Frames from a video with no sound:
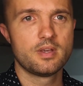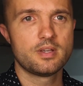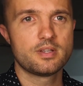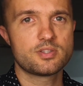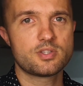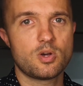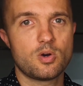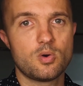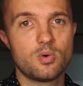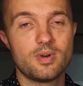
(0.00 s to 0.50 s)

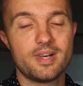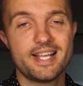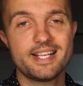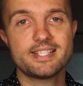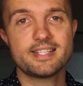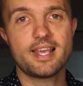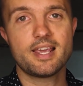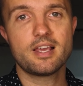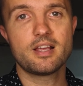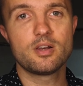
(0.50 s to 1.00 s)
So
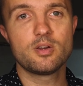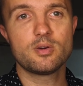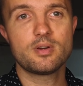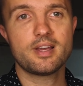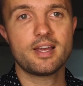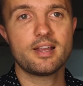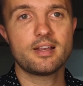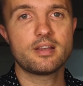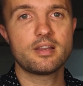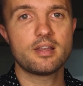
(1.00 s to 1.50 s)
let's take a
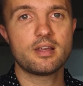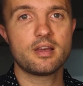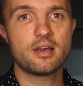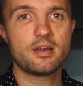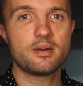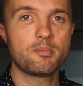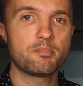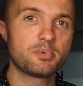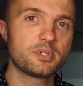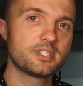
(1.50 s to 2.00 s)
look at the
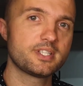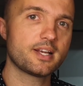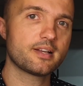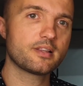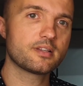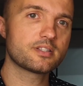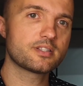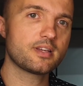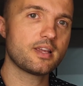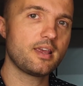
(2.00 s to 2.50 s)

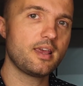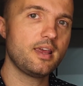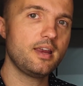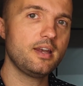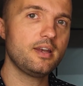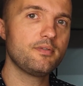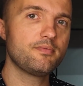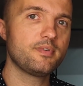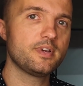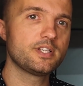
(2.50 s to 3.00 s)
projectors
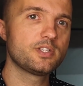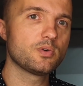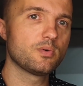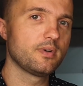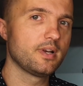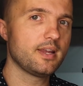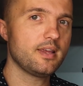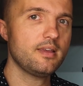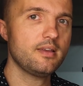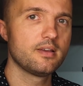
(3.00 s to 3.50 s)

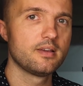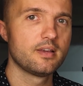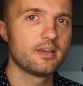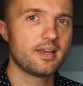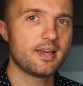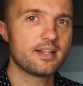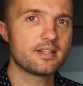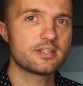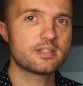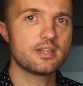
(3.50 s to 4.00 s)
individually
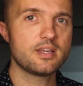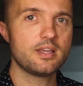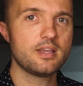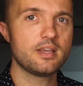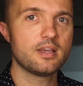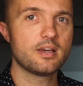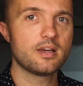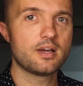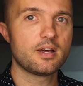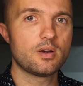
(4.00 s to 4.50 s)
and
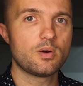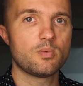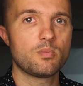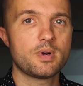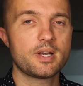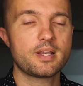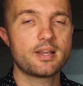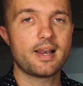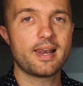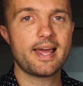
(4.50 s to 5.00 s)
see
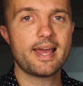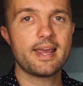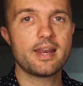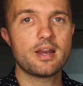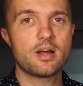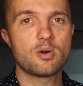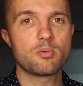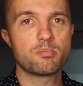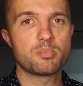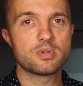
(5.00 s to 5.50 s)
what the light
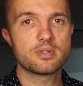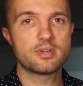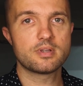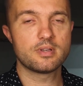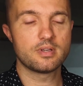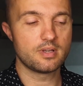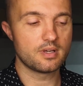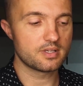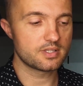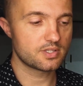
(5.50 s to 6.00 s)
output
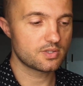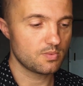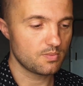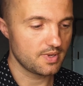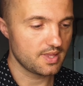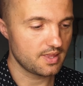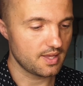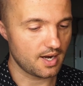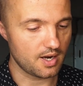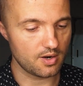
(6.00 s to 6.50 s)
does
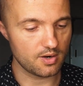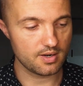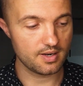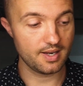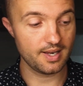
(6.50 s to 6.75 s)
with our